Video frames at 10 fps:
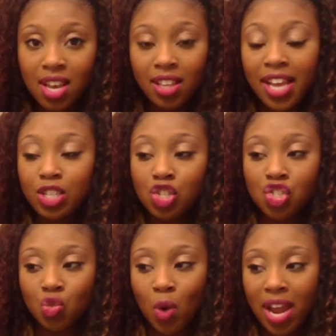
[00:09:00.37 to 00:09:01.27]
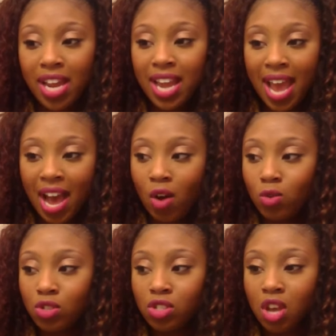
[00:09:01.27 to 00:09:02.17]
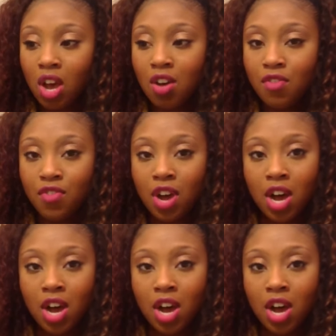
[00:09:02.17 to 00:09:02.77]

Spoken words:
Like, straight out of